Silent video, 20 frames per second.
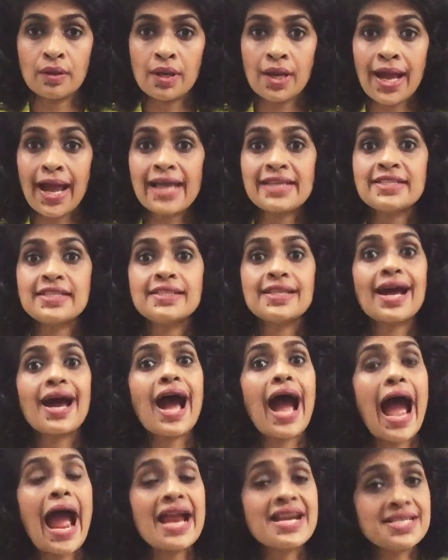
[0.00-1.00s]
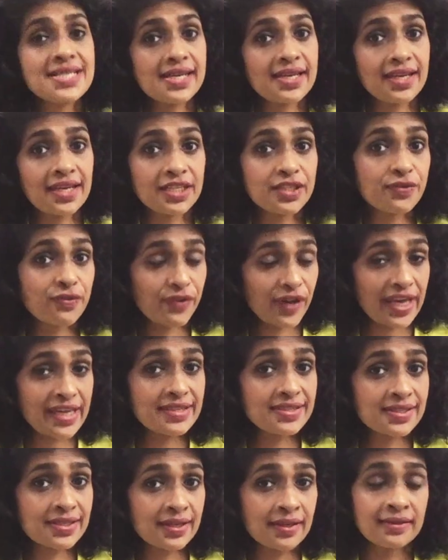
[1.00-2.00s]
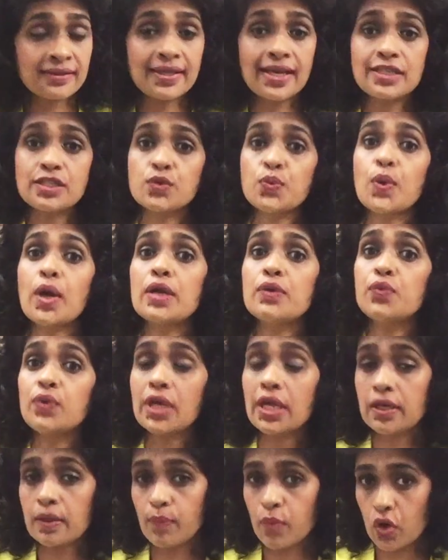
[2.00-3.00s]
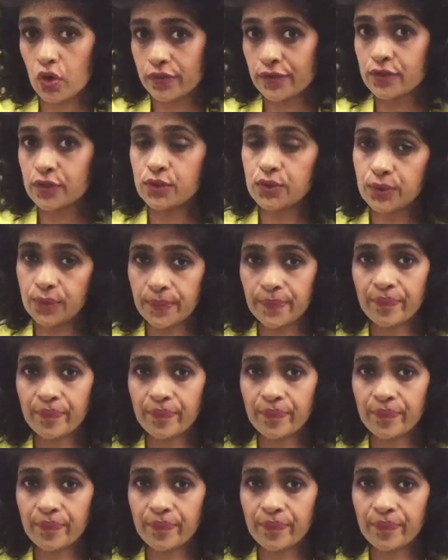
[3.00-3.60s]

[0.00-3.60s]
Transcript: And in the ideate phase, that's what we are about to do.